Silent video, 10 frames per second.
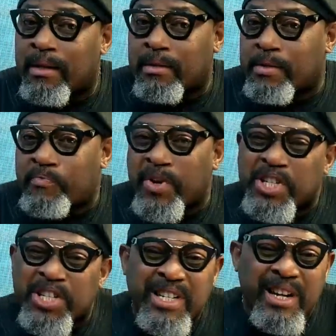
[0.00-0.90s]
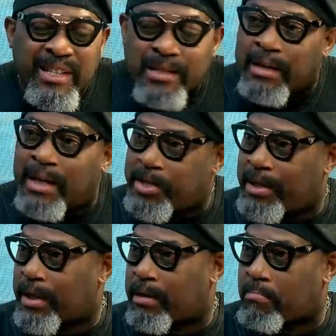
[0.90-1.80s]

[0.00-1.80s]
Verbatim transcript: differentiating agenda.